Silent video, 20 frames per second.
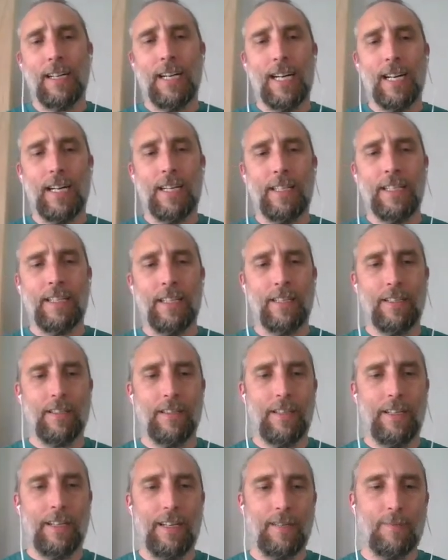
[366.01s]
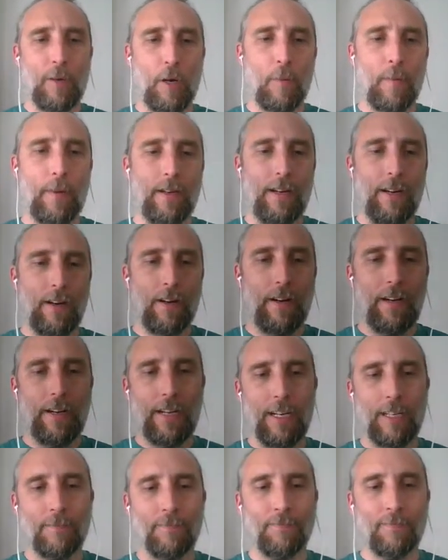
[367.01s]
And then this is the experiment
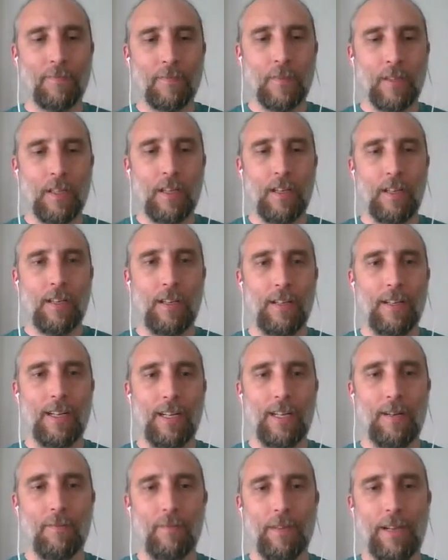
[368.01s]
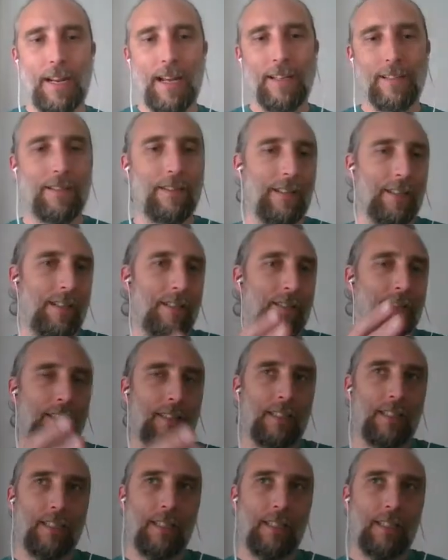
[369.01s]
area that has the